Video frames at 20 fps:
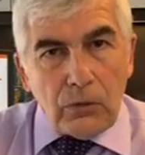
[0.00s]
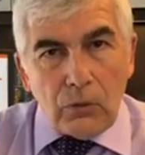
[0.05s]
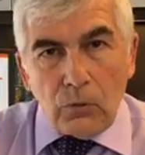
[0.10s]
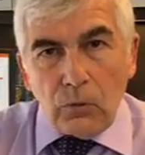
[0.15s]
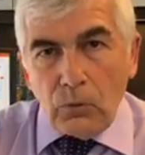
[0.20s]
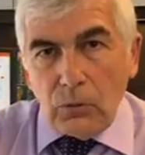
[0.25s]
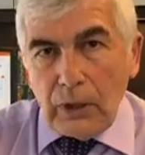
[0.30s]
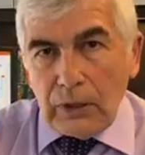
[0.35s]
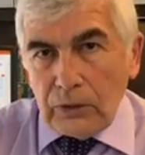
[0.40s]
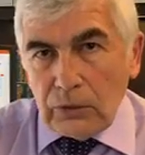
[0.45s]

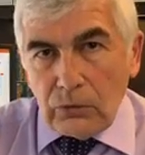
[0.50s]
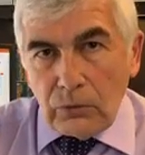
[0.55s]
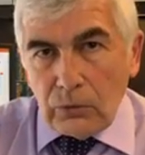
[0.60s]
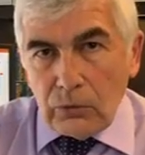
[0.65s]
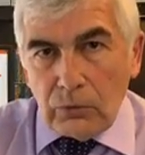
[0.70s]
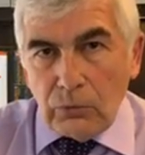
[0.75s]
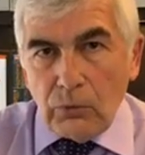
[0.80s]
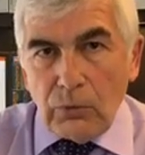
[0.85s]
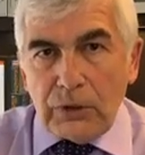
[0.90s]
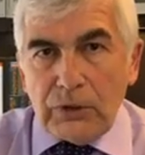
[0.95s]

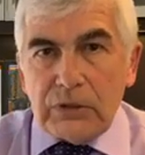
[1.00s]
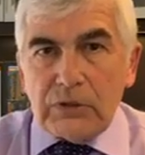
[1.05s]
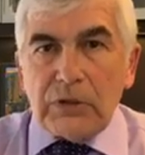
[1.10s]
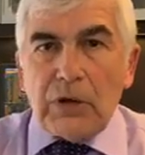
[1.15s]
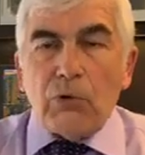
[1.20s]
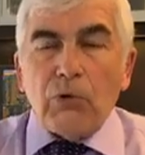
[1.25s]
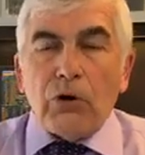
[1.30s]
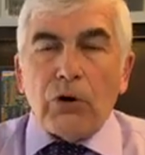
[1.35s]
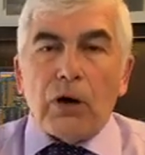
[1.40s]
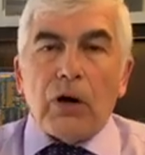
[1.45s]
What is
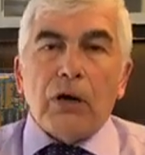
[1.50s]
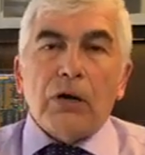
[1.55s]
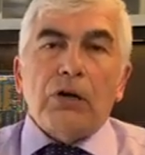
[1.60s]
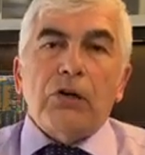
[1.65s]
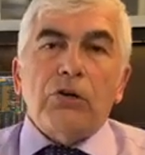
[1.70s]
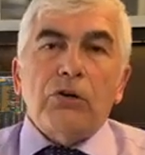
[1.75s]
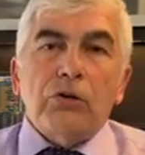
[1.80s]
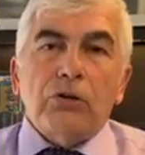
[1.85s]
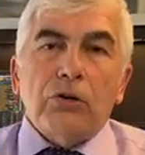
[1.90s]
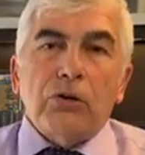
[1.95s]
our
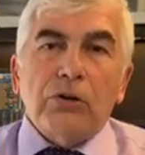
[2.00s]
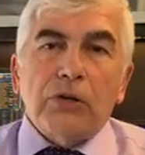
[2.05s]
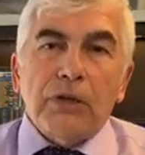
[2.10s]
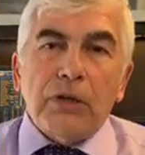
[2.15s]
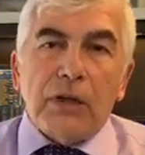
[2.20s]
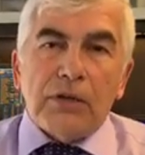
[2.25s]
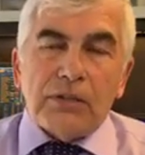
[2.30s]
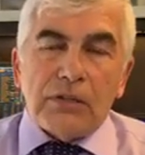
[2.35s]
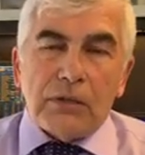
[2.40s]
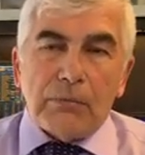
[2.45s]
outlook on
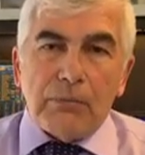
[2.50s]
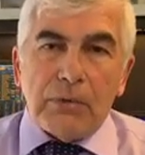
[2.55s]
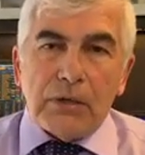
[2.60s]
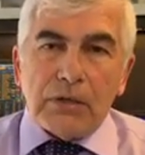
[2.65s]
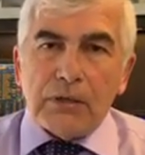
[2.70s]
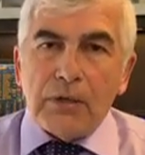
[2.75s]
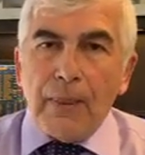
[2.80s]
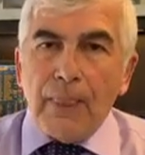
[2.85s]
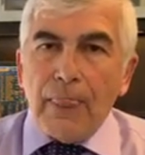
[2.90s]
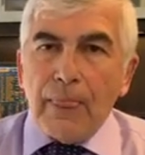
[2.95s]
the asset mix?